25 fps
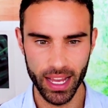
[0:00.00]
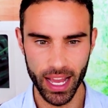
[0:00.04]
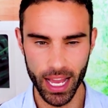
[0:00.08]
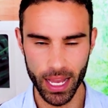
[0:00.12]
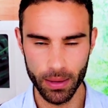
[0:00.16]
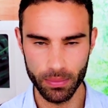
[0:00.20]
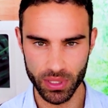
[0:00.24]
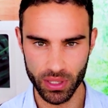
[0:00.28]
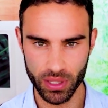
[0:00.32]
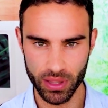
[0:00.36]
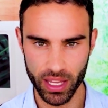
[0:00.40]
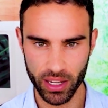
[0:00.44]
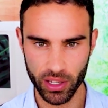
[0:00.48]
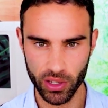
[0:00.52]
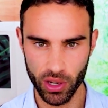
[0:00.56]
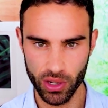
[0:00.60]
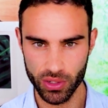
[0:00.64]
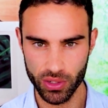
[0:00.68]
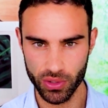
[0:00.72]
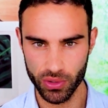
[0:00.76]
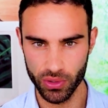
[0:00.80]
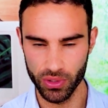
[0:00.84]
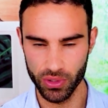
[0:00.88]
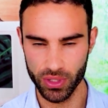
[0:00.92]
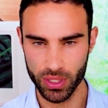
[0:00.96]
Um, so that
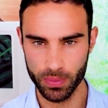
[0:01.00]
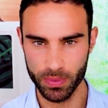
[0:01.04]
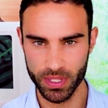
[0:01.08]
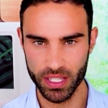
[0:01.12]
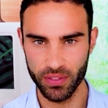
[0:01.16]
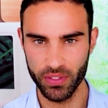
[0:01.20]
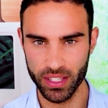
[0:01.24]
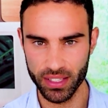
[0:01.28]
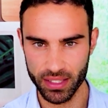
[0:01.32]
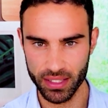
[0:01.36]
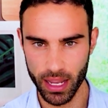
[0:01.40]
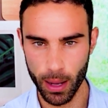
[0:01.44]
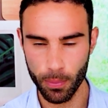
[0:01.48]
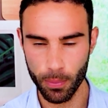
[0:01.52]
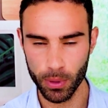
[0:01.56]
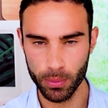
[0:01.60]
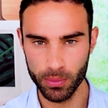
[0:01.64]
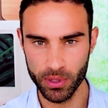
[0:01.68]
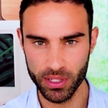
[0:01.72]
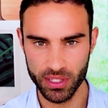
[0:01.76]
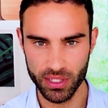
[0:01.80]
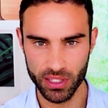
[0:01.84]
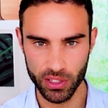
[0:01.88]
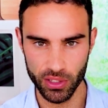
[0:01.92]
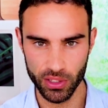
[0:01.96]
goes through specific
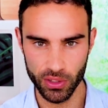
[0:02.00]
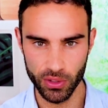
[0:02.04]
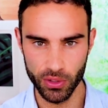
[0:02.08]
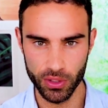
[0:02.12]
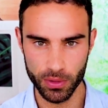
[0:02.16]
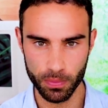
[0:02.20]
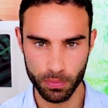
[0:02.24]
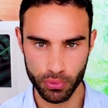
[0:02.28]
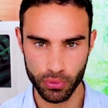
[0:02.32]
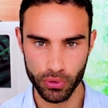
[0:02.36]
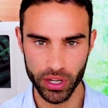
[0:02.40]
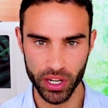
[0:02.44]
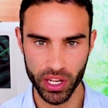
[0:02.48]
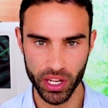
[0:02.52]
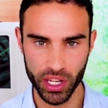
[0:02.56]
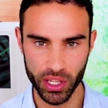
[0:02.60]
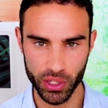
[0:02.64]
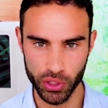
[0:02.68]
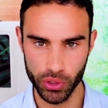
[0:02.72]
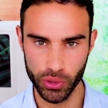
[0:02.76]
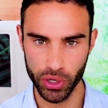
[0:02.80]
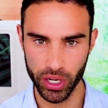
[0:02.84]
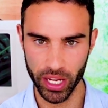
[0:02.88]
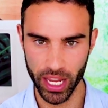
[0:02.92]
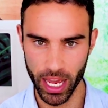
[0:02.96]
supplements to use pre,
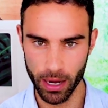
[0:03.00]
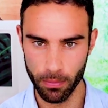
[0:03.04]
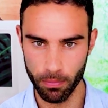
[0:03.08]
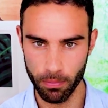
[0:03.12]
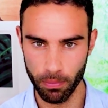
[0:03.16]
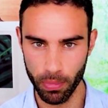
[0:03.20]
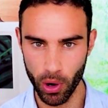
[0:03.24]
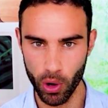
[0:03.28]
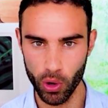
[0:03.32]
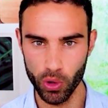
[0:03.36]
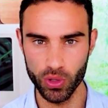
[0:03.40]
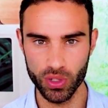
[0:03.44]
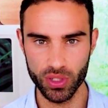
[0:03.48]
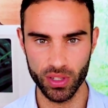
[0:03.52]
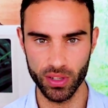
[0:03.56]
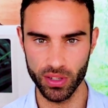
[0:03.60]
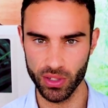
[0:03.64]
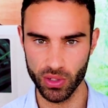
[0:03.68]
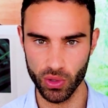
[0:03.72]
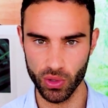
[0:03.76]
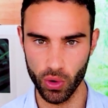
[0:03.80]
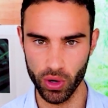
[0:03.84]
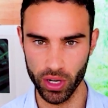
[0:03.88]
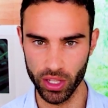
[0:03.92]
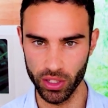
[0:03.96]
during, and post
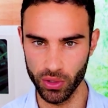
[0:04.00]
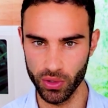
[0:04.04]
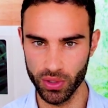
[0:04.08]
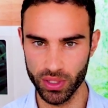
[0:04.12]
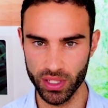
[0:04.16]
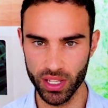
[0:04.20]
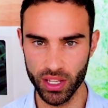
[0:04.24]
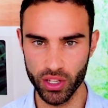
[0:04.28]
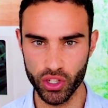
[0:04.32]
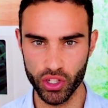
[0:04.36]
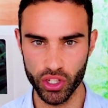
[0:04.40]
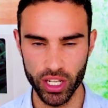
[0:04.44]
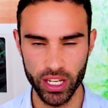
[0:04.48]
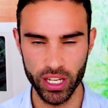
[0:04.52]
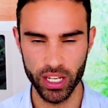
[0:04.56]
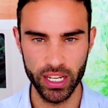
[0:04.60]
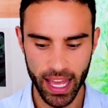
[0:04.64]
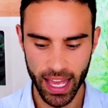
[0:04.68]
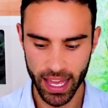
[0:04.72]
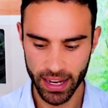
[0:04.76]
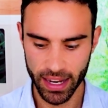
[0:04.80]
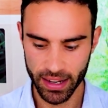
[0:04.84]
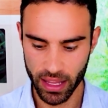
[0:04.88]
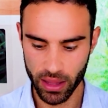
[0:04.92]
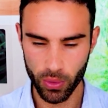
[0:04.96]
sauna usage.
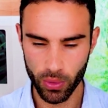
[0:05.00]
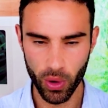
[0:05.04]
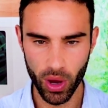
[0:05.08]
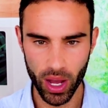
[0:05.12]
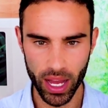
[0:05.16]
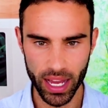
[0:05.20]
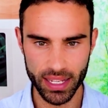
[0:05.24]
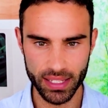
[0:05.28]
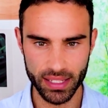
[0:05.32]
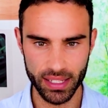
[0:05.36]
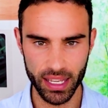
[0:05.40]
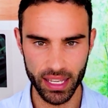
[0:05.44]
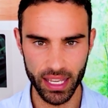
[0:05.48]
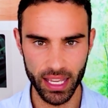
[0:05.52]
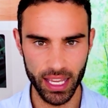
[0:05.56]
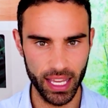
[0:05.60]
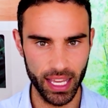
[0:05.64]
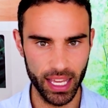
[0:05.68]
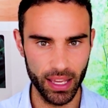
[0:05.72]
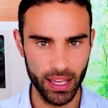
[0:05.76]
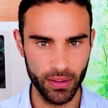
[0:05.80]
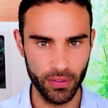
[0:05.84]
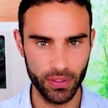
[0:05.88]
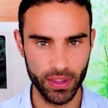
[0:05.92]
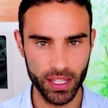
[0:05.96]
And otherwise,
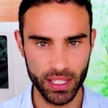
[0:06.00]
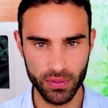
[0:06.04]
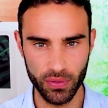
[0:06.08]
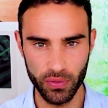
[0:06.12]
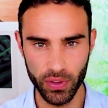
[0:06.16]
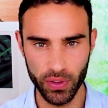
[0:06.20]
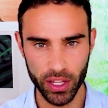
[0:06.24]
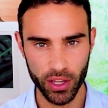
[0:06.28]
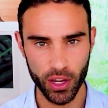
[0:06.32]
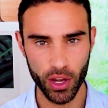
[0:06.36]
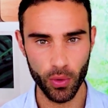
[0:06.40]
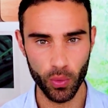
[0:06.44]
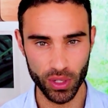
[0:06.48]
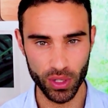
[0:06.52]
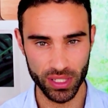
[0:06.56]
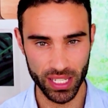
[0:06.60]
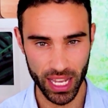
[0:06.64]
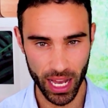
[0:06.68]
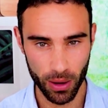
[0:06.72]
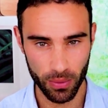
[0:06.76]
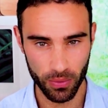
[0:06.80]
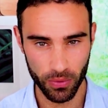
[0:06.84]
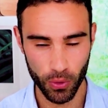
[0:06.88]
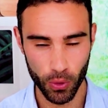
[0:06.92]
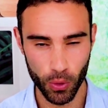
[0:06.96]
if this video was
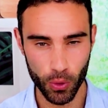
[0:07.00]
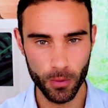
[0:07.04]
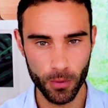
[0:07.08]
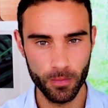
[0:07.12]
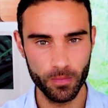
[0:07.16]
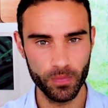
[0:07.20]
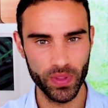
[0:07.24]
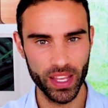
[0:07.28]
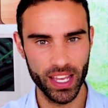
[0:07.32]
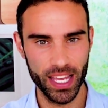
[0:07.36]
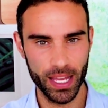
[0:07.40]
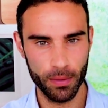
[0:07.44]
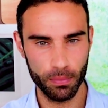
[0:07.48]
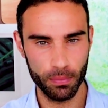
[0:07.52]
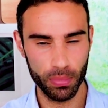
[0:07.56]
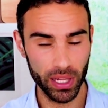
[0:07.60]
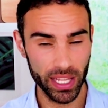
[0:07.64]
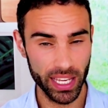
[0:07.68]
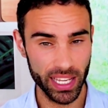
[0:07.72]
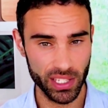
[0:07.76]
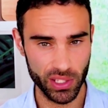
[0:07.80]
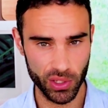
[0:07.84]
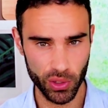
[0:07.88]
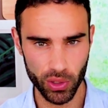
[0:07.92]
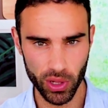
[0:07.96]
helpful,
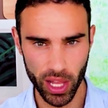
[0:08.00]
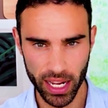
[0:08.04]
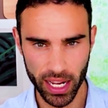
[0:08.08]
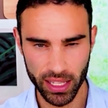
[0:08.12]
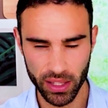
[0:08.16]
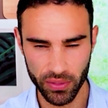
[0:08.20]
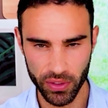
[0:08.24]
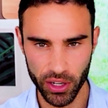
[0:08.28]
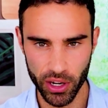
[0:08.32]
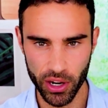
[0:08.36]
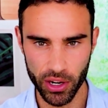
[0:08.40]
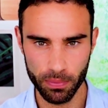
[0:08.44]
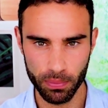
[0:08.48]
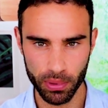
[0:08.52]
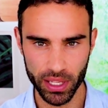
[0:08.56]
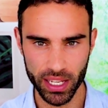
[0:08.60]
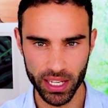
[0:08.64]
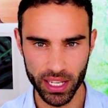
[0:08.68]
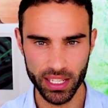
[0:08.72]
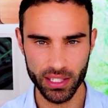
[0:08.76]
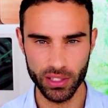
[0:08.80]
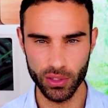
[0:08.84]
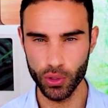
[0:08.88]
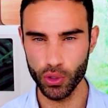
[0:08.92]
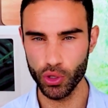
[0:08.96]
please do like the video and
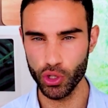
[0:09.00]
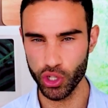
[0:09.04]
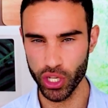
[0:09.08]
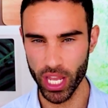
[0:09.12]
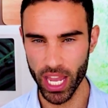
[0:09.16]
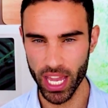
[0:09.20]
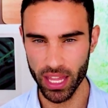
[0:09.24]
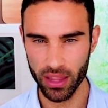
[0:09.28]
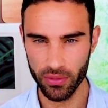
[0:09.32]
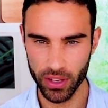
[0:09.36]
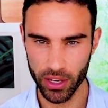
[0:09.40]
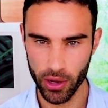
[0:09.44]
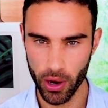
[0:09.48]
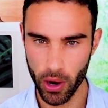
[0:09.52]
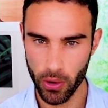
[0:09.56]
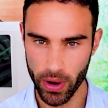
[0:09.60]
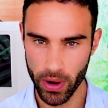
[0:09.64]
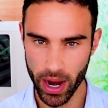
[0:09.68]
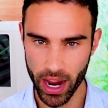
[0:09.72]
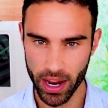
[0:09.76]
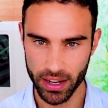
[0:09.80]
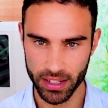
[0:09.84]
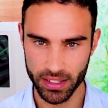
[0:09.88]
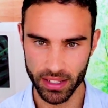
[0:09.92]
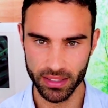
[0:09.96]
please do share the video
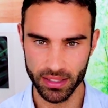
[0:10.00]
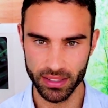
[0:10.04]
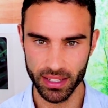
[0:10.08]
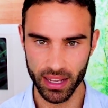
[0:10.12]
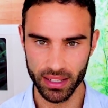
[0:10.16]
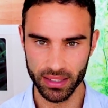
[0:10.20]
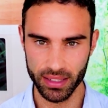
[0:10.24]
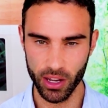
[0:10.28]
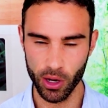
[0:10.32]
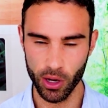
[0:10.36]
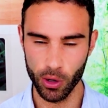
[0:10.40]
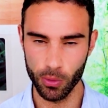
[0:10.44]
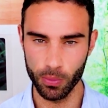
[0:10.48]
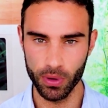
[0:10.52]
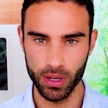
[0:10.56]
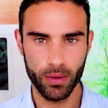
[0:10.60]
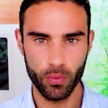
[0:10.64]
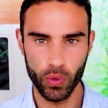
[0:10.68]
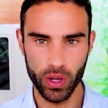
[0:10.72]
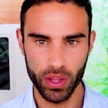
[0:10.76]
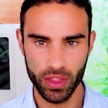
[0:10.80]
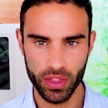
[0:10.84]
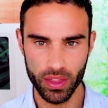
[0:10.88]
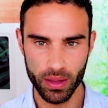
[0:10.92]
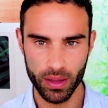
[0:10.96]
around as it does help
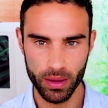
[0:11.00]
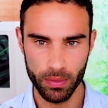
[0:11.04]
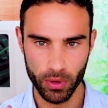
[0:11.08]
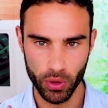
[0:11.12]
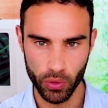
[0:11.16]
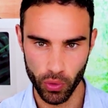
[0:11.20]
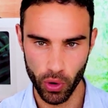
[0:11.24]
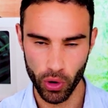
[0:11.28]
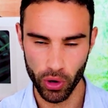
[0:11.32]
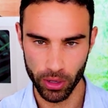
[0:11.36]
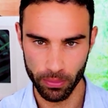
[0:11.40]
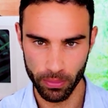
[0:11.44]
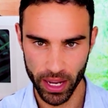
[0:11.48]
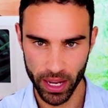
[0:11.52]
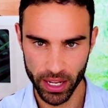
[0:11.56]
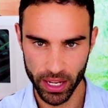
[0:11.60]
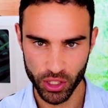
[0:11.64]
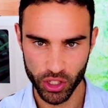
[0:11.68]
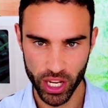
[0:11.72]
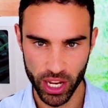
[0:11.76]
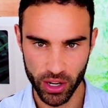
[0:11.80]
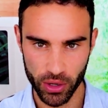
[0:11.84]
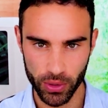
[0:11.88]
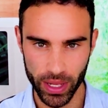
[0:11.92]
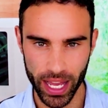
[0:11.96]
with growing my
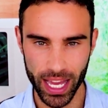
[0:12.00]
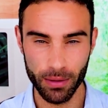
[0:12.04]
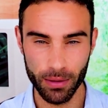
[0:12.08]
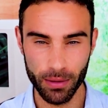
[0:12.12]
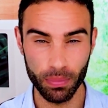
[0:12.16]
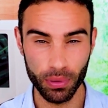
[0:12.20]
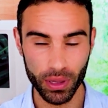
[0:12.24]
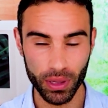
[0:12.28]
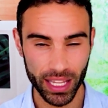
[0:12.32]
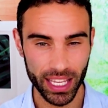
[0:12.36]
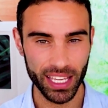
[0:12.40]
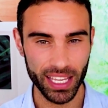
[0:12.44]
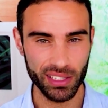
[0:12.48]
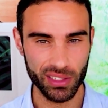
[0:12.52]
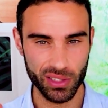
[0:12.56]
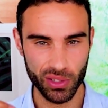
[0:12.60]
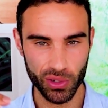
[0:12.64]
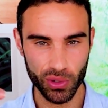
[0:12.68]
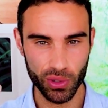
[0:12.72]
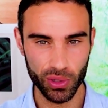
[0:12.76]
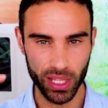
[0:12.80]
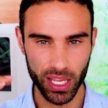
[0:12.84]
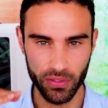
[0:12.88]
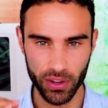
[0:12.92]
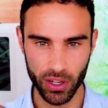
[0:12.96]
channel. And please
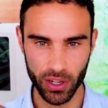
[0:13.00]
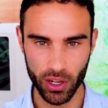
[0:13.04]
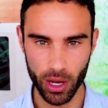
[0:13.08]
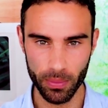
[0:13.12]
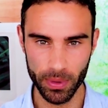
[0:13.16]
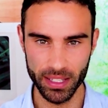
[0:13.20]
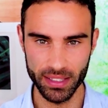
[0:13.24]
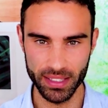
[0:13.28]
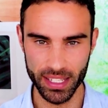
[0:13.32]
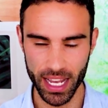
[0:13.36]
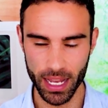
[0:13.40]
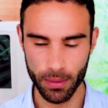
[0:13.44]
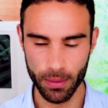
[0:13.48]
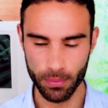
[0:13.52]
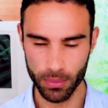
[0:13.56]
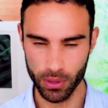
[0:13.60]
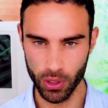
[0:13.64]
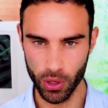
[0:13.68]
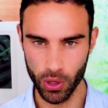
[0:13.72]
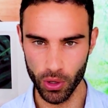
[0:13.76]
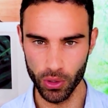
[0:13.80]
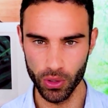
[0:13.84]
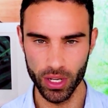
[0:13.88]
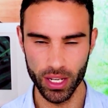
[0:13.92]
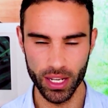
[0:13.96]
do leave a comment down
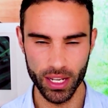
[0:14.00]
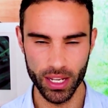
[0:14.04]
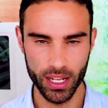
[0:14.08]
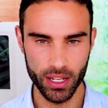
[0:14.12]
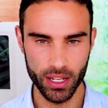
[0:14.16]
below